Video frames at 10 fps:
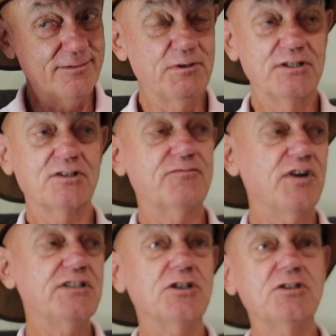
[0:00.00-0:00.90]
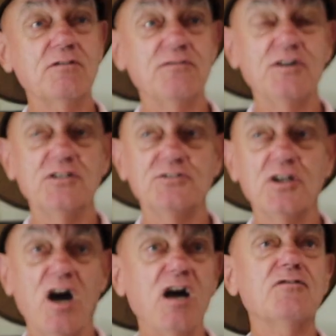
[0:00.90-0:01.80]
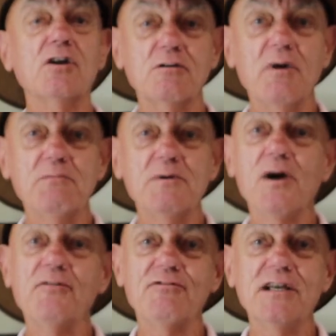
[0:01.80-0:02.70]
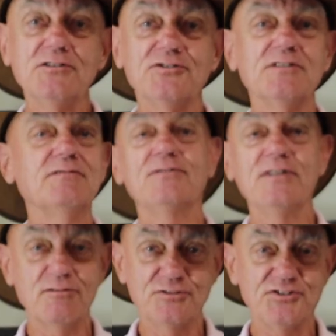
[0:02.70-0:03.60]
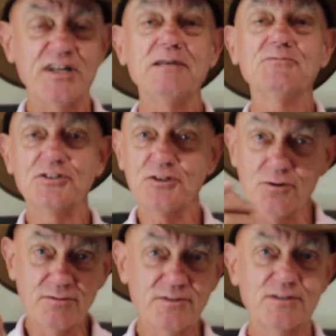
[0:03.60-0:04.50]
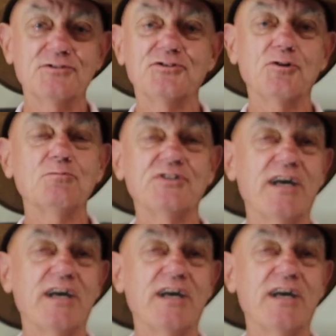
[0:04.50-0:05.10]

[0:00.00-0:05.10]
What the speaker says: when you feed your dog first, I've got to go out with my friends, and slams the door and storms